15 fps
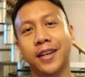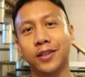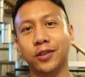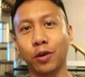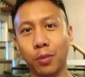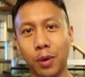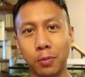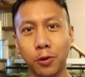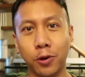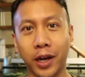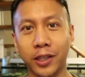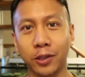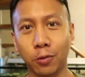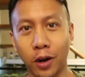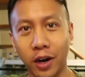And so,
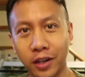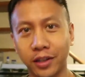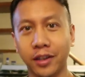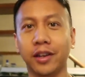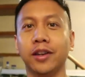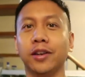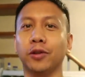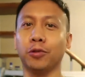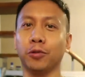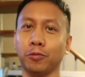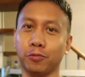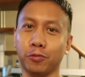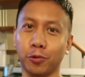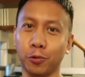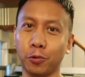Mabuhay Squad,
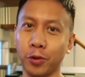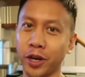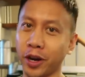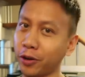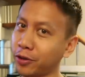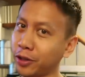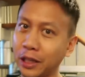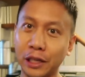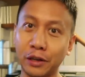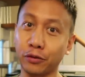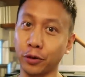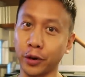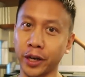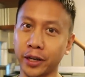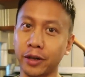we are
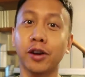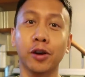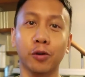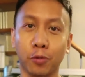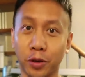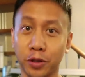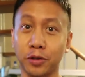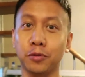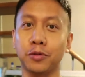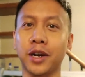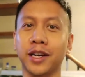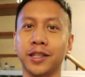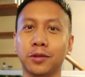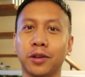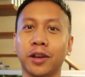delivering what you
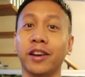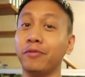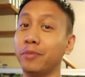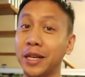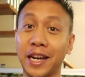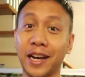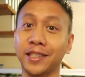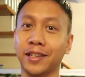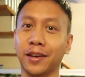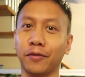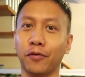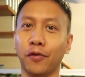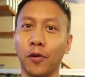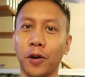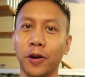guys have been
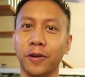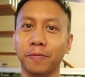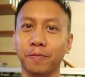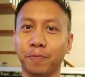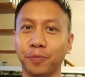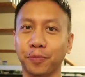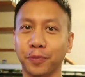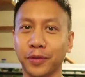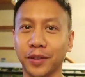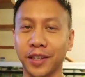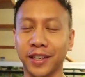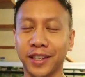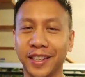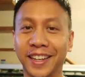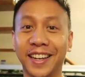asking for.
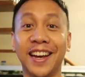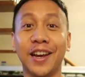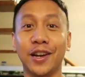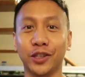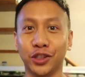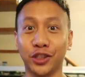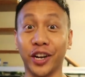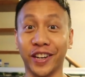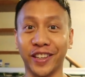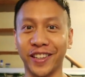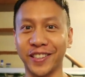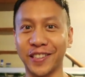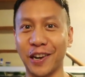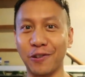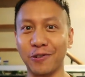Check
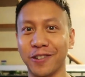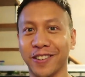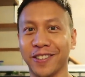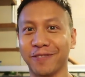this out.